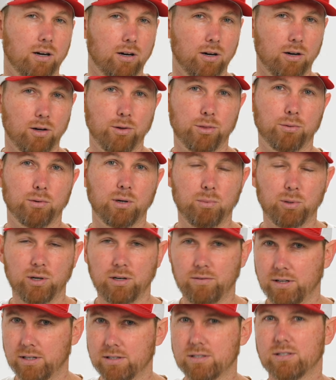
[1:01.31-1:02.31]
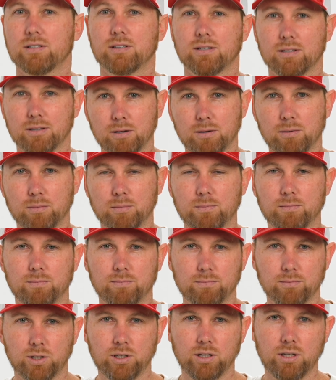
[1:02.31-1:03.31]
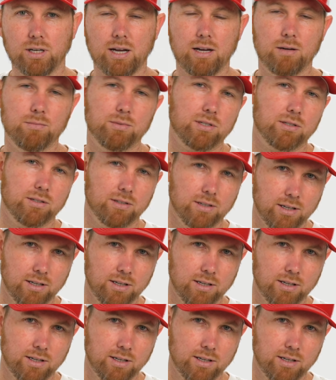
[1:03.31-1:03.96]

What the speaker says: all three previous, good names,